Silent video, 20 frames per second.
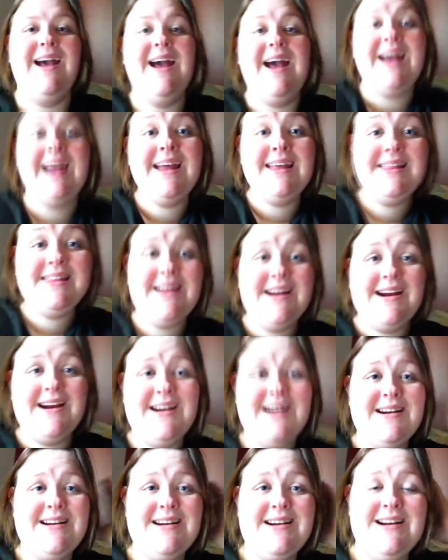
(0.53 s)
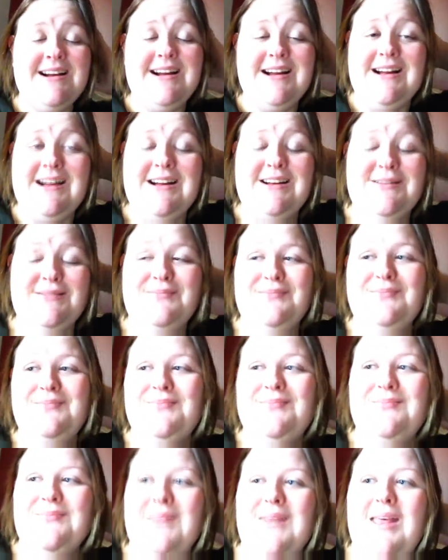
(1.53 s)
Hey there.
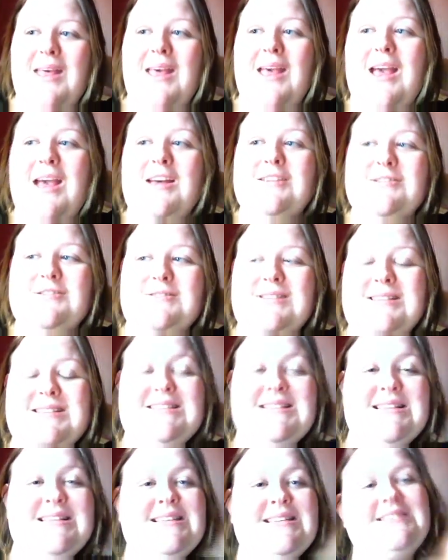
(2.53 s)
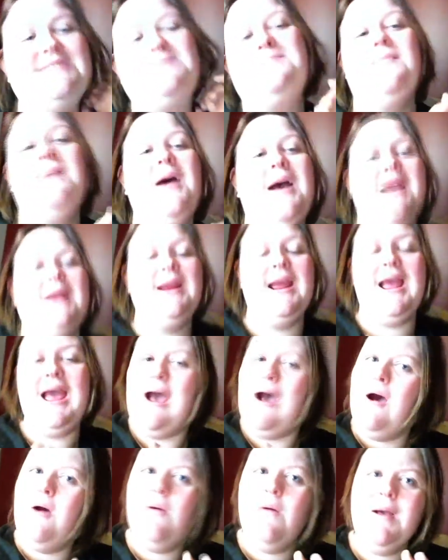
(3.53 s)
So this is my
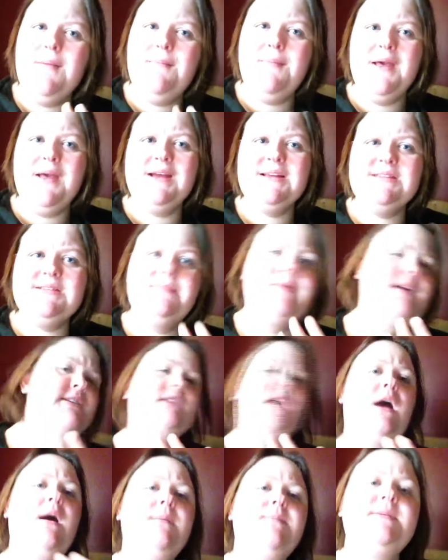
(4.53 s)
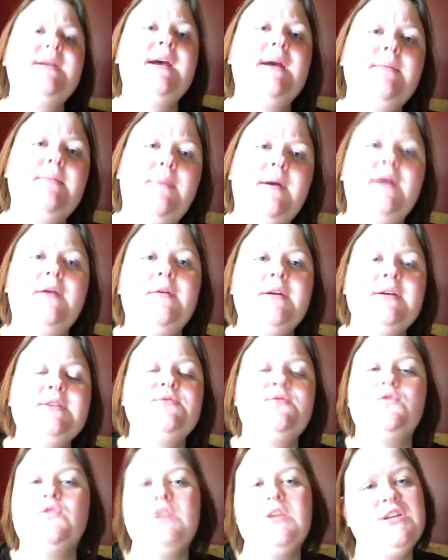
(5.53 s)
how I picked my top 10
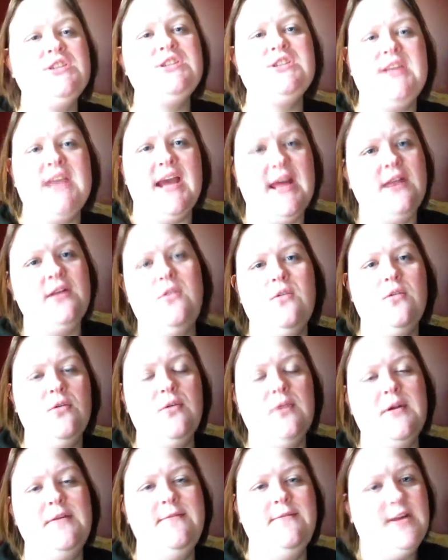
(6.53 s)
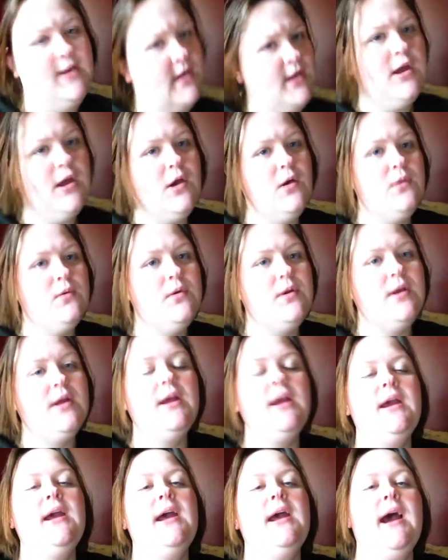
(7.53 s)
pairings for each category video.
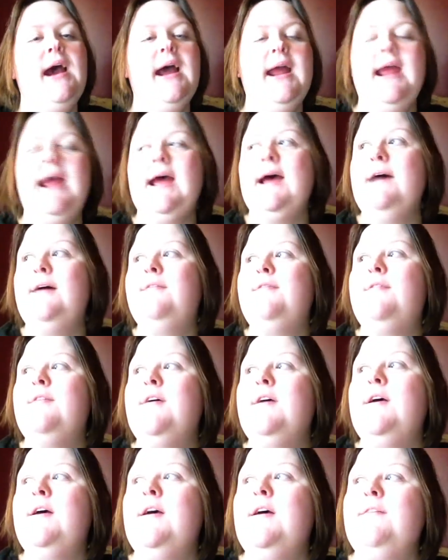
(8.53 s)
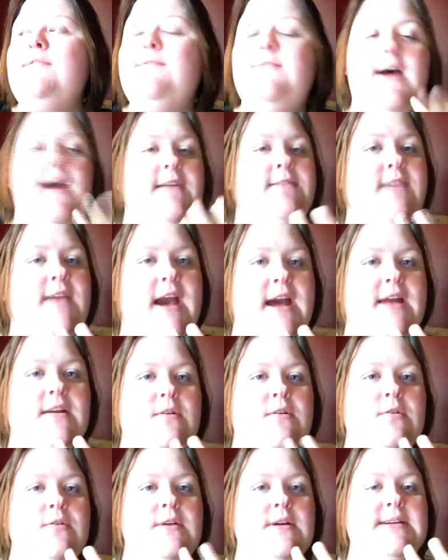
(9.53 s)
I have 5
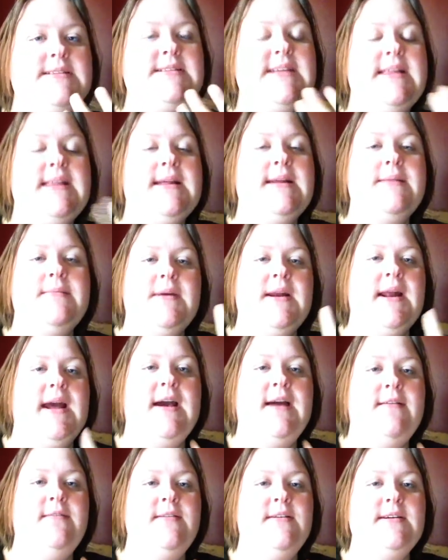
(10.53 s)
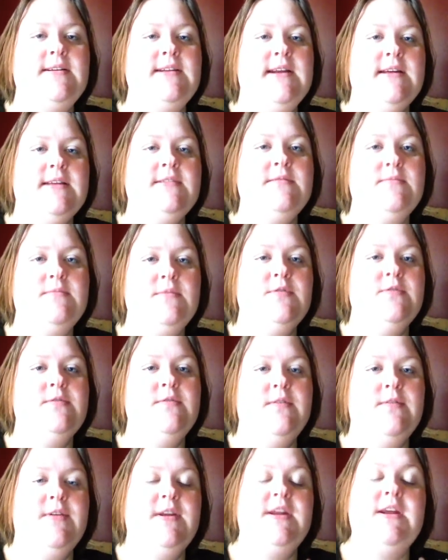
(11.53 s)
categories, and then I'm going to have another
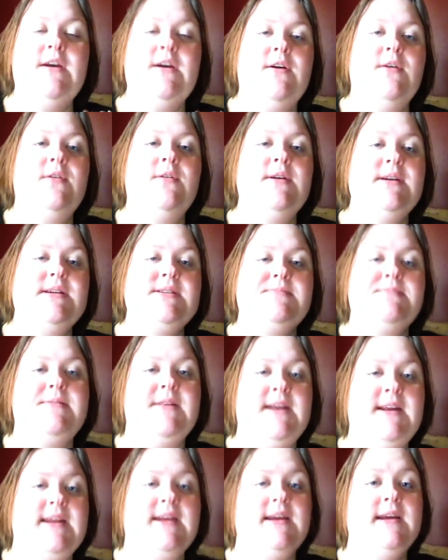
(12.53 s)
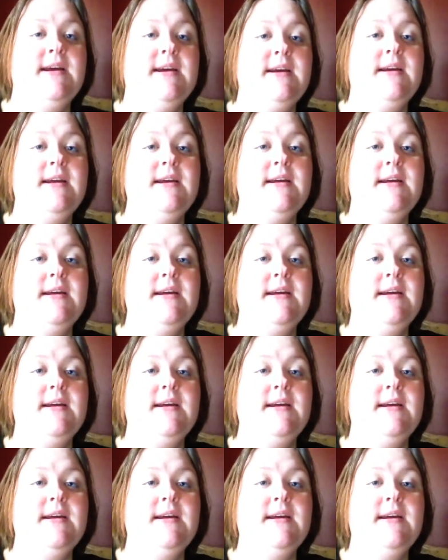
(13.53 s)
video explaining